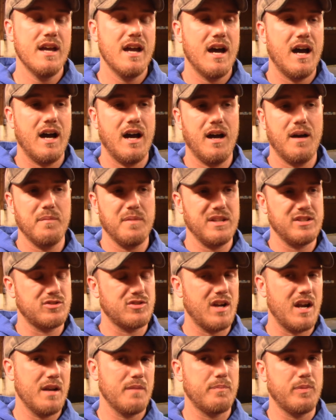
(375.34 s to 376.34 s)
and
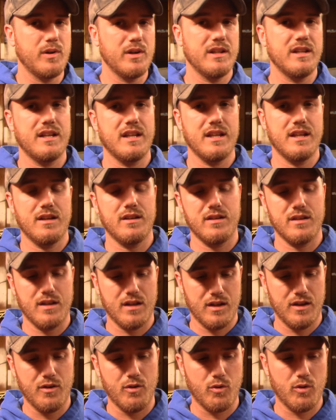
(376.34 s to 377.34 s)
try to put it in
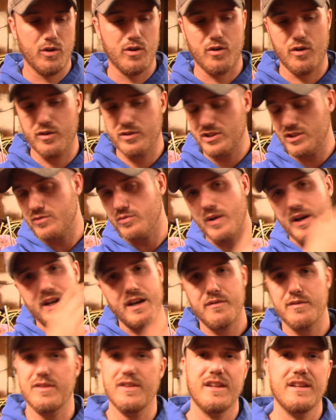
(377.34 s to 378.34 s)
an order, or just write
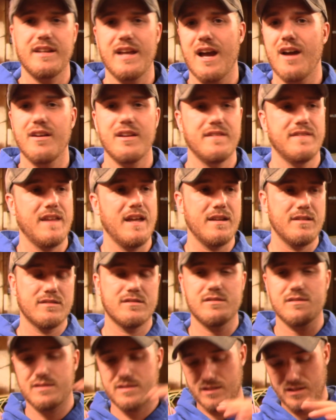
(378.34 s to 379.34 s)
everything down and then,
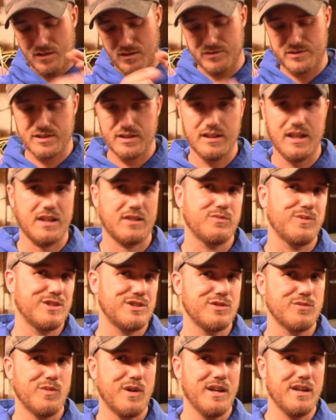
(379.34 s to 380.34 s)
you know, select what
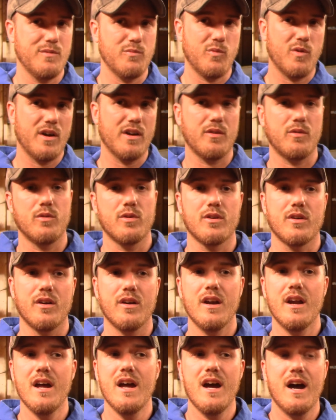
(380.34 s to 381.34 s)
you want in what order.